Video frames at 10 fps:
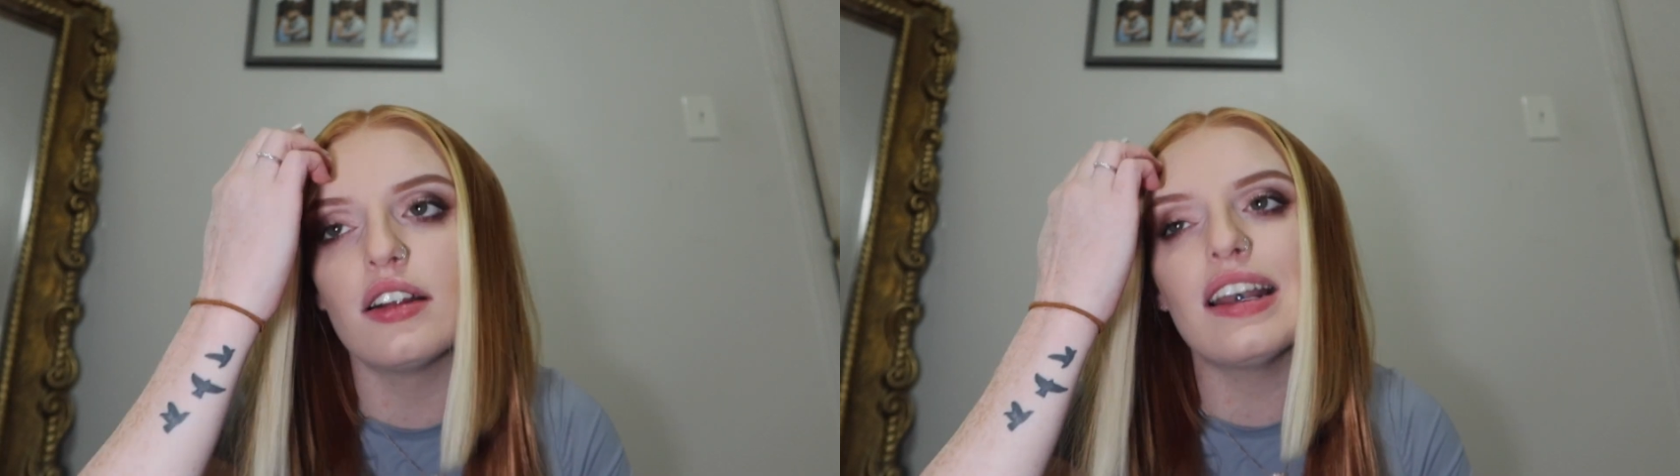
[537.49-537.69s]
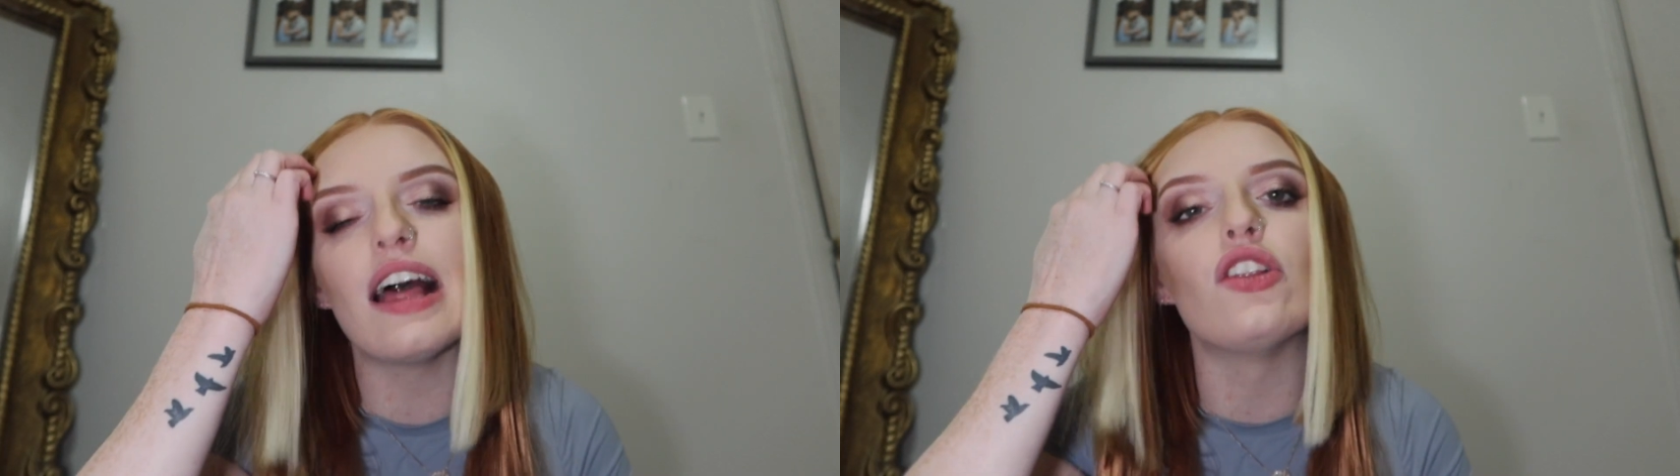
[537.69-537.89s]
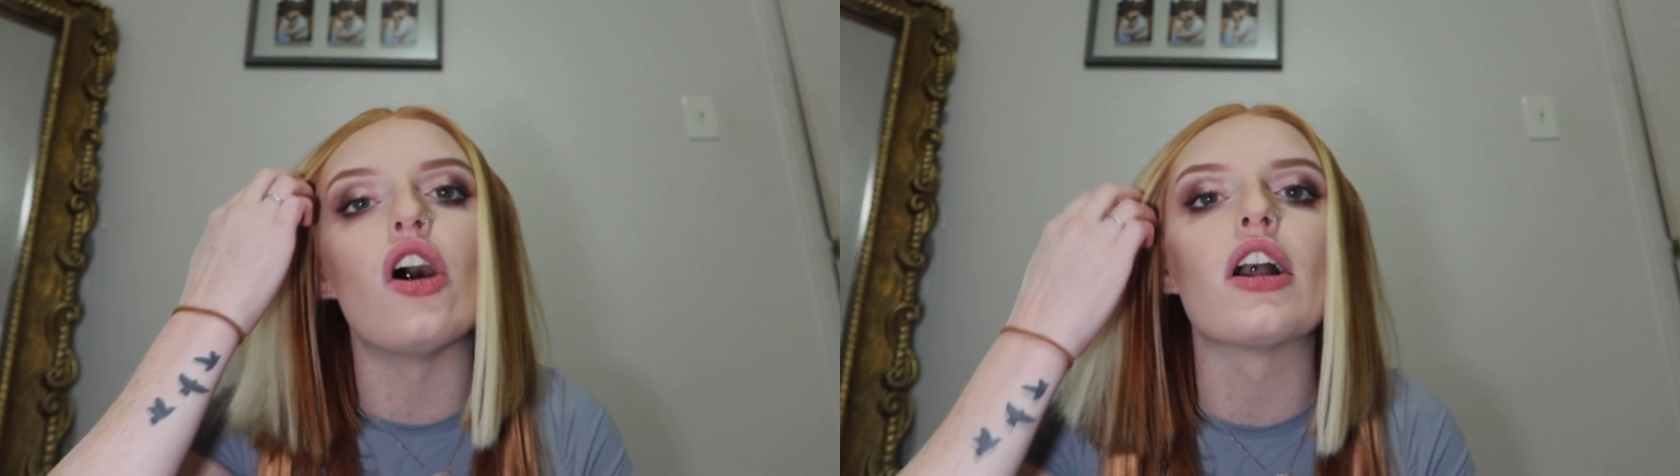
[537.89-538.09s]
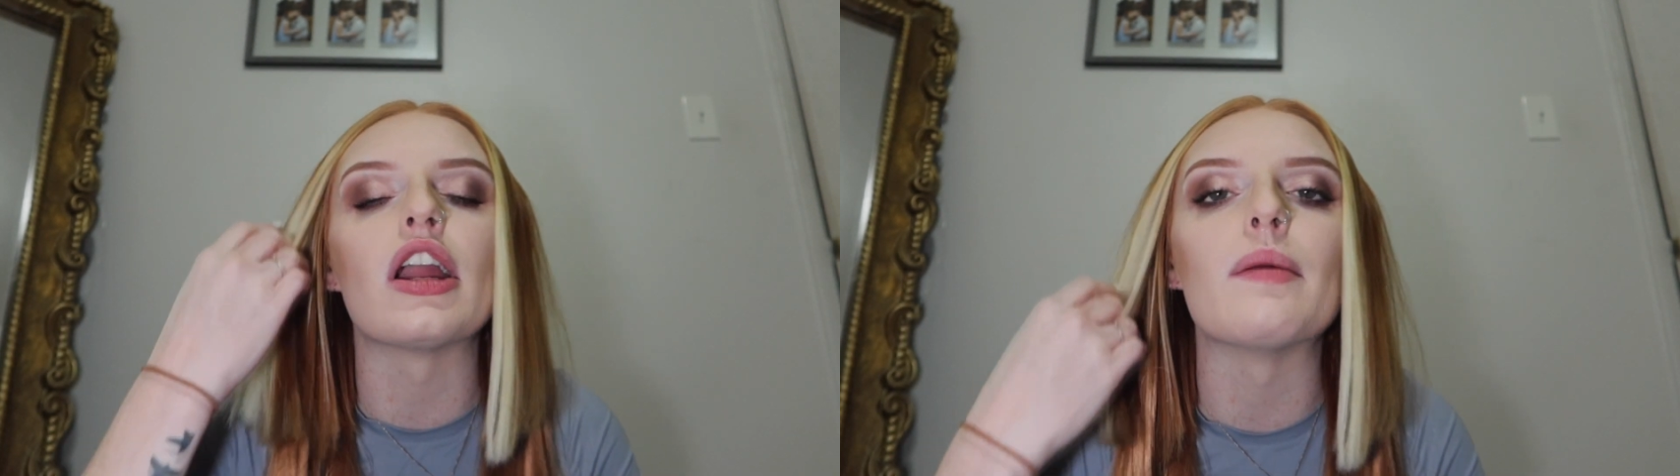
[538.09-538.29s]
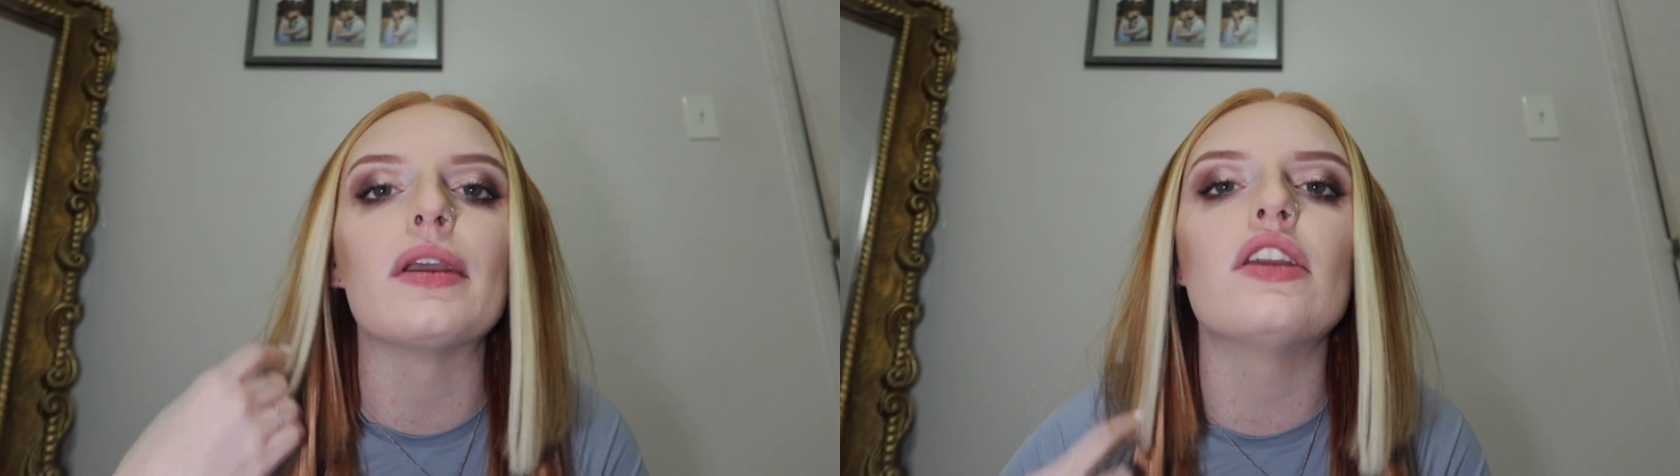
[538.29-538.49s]
or not
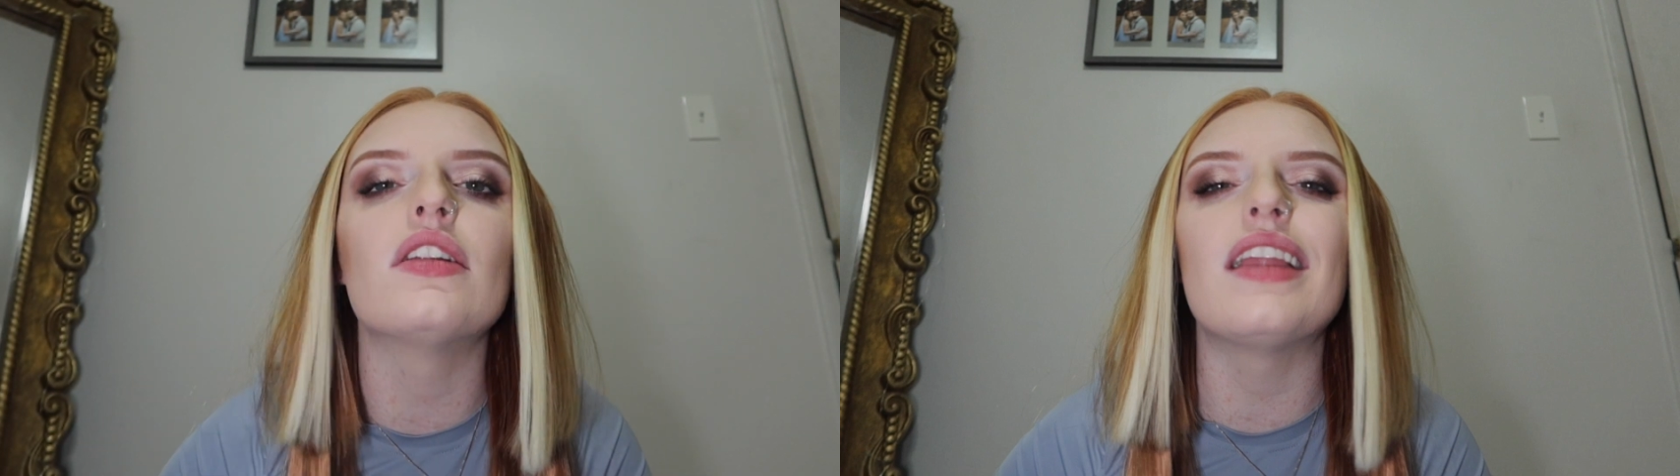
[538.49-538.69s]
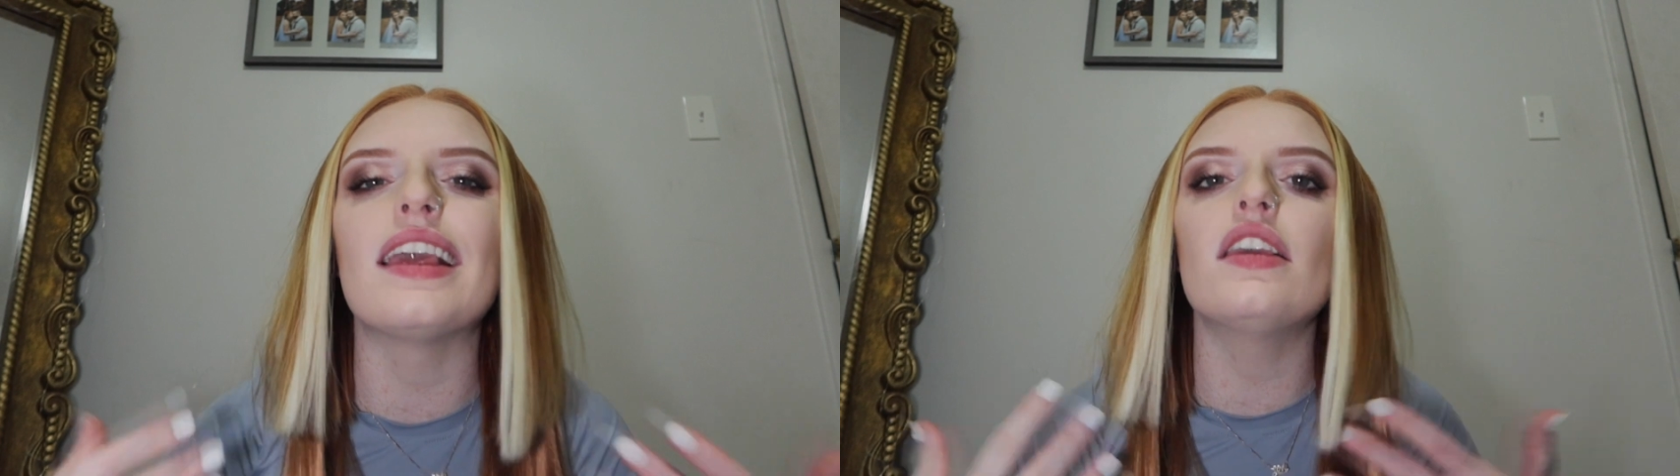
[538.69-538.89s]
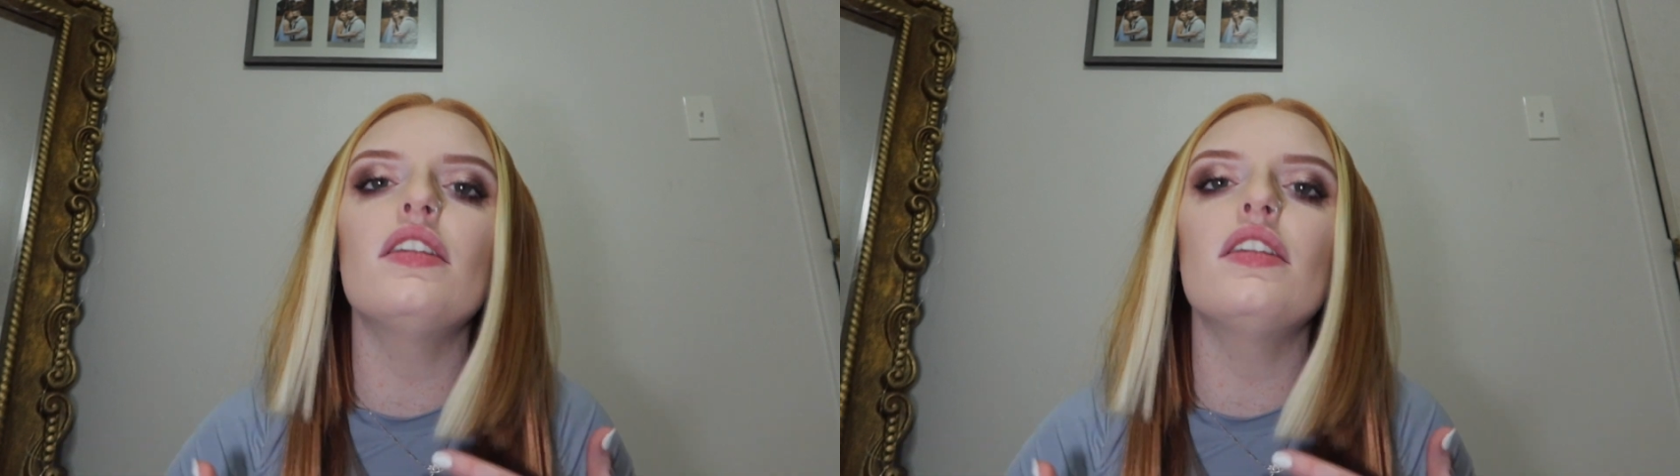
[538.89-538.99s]
longer, but you, like,